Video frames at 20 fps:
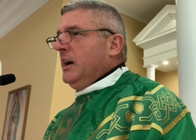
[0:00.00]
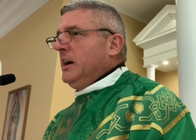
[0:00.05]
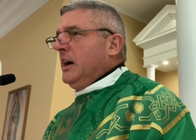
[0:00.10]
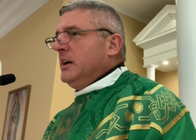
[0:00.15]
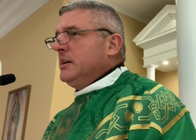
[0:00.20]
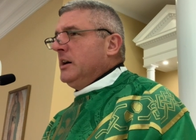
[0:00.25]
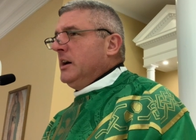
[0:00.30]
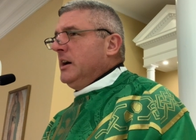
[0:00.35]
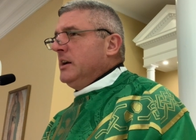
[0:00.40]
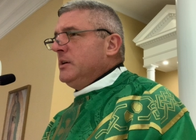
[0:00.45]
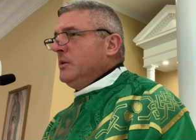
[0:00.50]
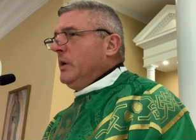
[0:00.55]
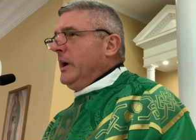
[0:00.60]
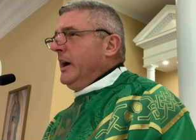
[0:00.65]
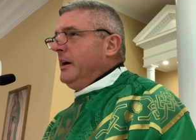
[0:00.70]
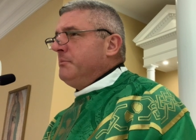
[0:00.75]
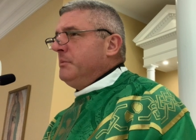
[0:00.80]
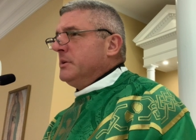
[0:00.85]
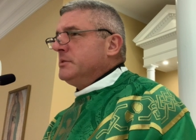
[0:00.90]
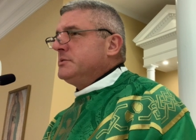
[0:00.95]
I, I, don't
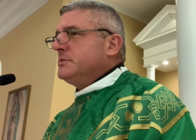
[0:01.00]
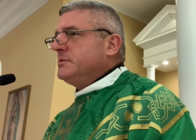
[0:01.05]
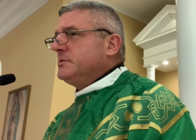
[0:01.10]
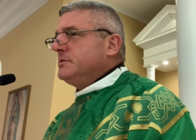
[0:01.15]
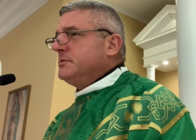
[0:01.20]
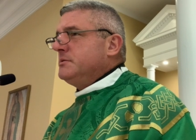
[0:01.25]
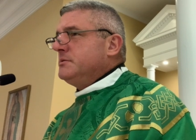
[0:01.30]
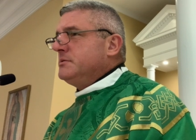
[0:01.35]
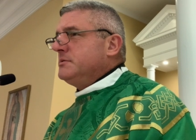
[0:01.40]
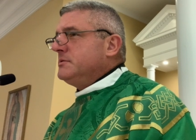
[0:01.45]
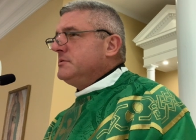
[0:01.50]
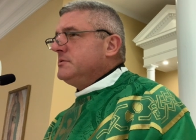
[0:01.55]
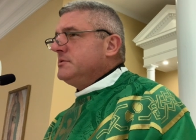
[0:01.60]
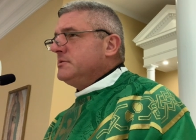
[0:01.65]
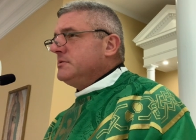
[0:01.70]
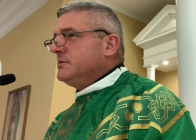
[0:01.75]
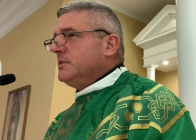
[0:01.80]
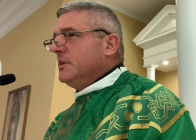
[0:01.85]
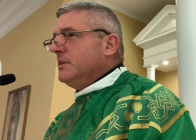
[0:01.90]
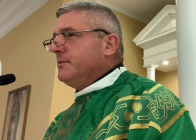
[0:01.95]
have much
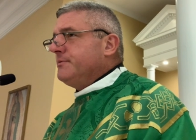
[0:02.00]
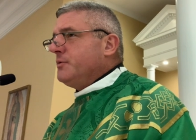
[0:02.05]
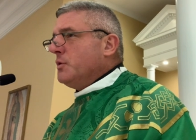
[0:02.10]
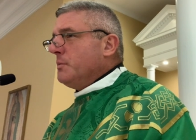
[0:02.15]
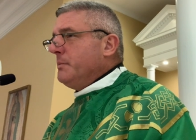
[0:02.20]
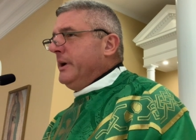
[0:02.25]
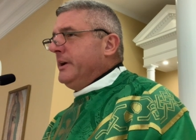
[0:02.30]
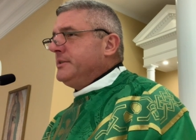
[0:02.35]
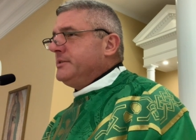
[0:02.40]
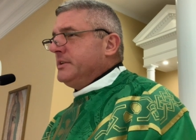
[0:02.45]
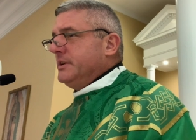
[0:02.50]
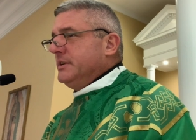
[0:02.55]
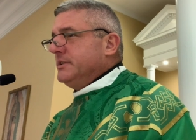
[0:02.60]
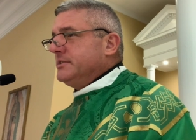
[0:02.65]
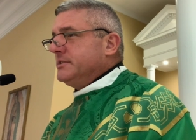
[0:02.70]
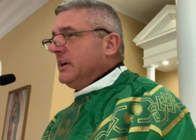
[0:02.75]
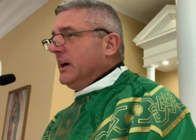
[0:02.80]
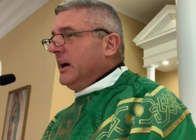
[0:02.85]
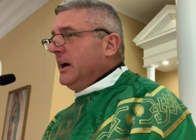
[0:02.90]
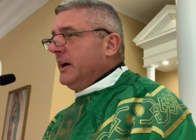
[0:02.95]
uh, formation in
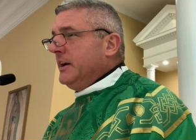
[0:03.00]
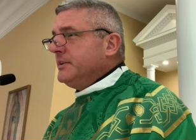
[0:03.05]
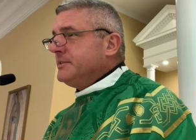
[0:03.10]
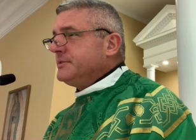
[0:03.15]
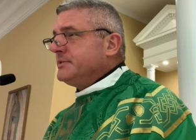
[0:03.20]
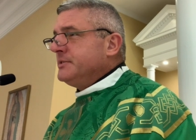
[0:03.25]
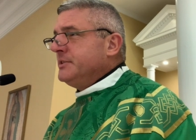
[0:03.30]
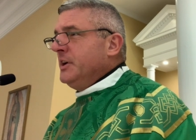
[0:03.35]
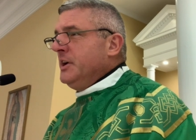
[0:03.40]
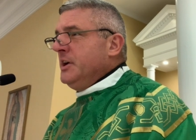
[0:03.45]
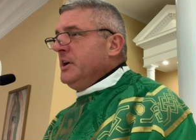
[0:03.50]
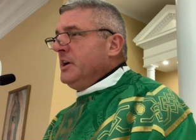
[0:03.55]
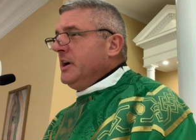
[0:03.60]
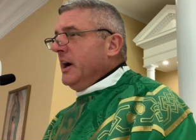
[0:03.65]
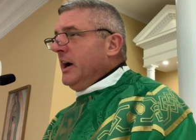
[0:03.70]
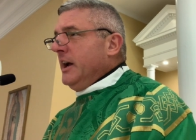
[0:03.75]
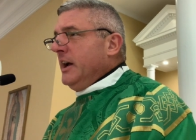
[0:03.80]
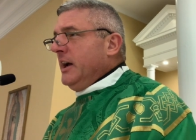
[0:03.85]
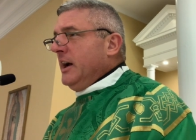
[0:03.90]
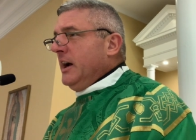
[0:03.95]
science.
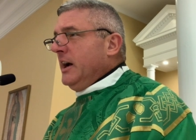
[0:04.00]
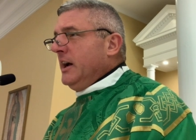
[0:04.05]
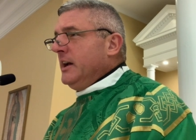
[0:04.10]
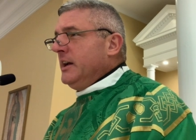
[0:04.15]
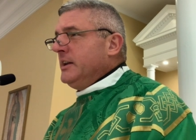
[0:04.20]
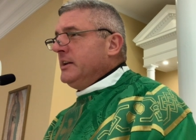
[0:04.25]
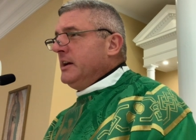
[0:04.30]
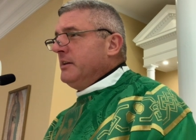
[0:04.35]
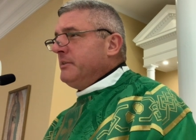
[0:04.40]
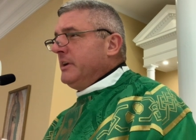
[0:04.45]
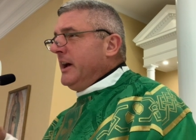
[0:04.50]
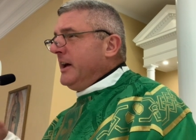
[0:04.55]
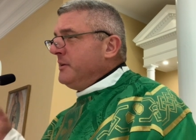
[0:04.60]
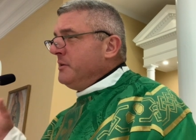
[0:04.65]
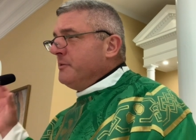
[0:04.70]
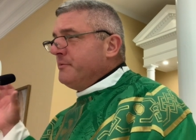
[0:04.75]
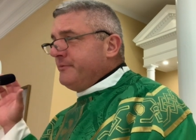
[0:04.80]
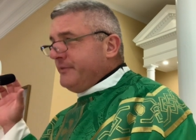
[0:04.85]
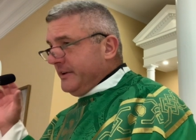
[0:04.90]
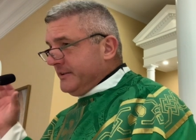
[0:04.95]
I, I, ain't never had
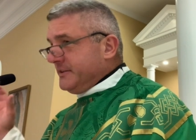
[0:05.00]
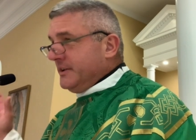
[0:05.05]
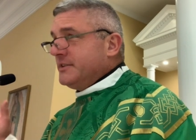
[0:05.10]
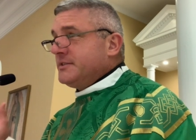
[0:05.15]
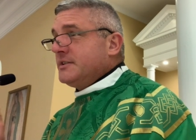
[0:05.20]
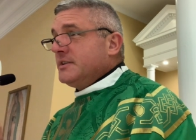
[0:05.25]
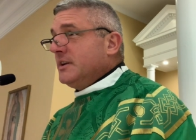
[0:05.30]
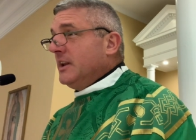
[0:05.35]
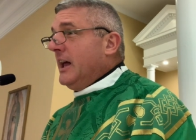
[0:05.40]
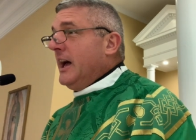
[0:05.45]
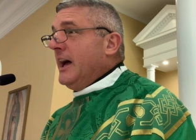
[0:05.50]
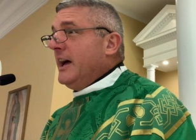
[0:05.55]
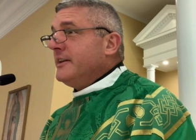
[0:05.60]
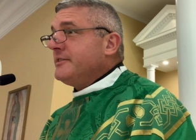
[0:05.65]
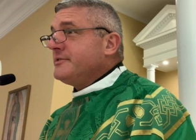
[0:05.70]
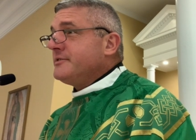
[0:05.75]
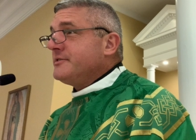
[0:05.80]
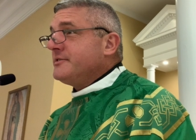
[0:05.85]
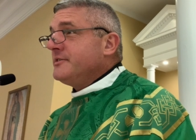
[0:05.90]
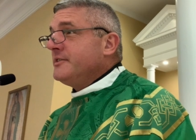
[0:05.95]
no physics
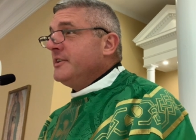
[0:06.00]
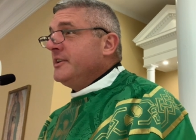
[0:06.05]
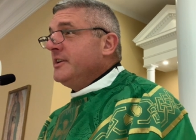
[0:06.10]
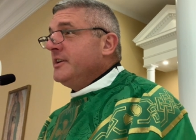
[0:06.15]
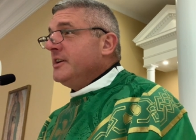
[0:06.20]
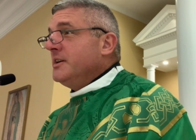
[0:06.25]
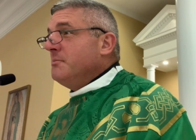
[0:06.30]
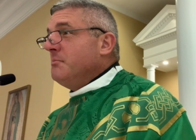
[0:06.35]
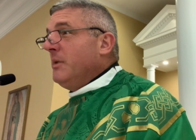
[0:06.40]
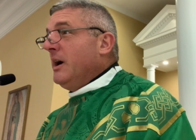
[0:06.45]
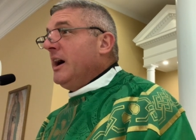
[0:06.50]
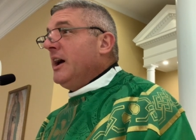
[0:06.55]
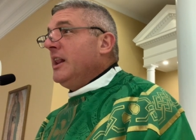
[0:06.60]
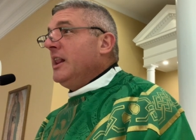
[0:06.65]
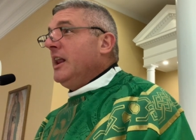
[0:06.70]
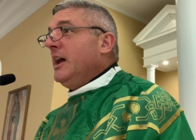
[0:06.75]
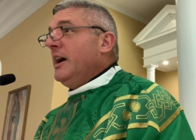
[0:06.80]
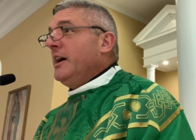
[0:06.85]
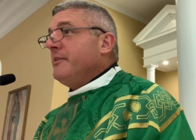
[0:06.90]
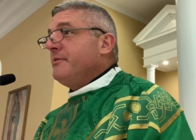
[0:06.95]
class in my
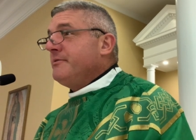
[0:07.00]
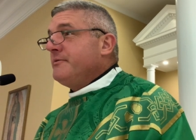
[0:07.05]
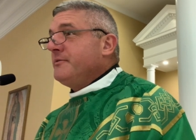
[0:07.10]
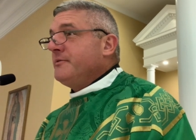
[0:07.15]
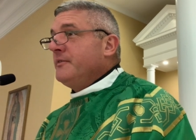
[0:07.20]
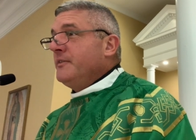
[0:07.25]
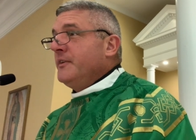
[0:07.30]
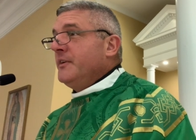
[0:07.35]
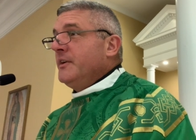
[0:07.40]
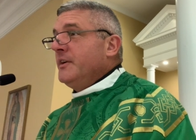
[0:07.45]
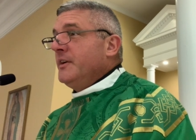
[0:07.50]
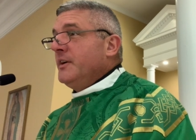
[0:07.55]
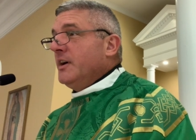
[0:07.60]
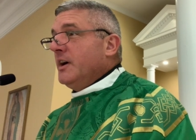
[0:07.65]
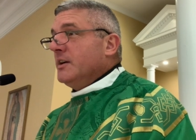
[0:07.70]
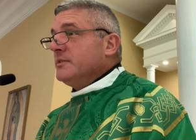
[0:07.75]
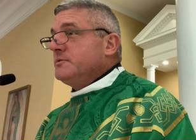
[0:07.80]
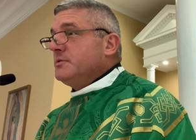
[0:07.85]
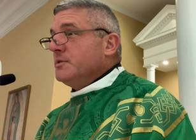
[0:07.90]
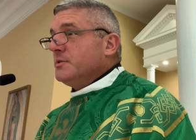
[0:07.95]
life.
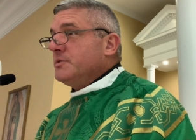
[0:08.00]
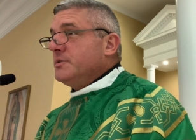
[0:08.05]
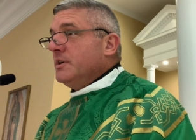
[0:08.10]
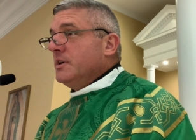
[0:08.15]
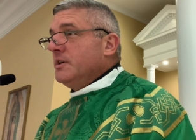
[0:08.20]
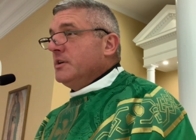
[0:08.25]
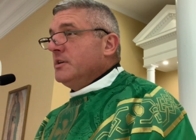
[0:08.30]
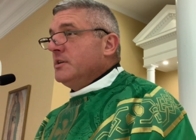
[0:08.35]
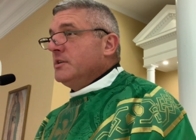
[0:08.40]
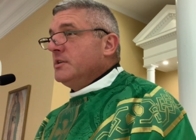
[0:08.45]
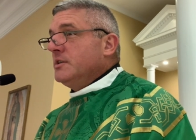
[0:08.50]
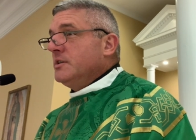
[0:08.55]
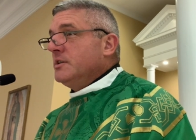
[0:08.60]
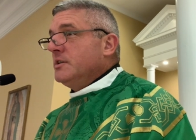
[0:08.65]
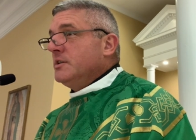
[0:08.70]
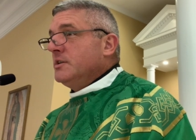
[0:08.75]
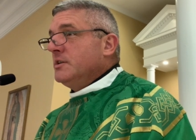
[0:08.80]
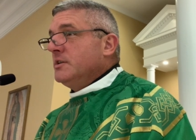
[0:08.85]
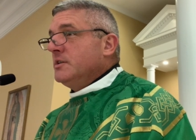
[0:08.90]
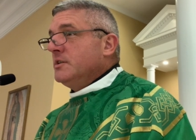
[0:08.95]
I took uh,
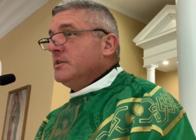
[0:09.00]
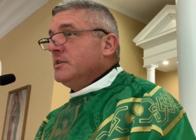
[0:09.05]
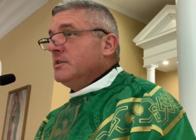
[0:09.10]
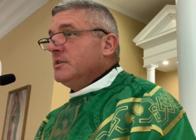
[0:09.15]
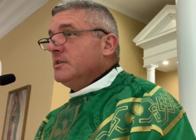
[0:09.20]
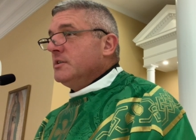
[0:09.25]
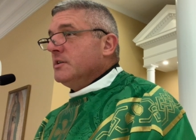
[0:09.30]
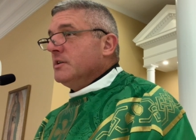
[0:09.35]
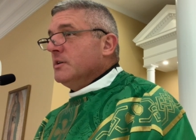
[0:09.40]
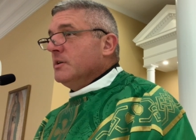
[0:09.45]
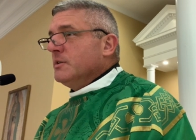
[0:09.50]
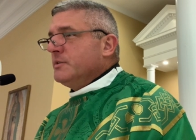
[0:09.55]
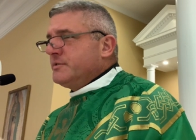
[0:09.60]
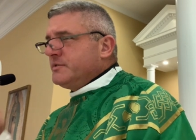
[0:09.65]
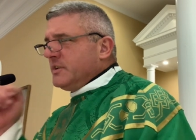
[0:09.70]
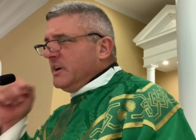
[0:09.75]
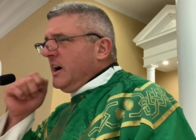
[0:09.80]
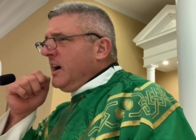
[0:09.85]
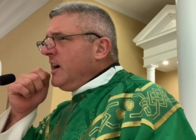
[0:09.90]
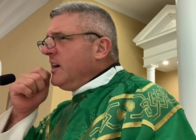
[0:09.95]
earth
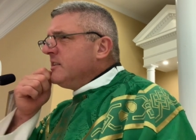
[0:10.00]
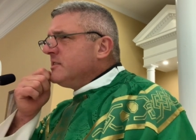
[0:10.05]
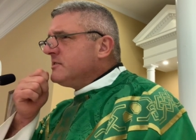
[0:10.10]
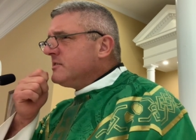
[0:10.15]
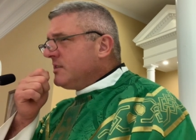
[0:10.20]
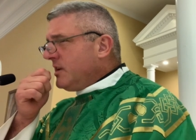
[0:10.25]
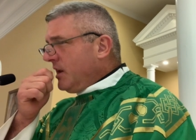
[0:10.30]
science.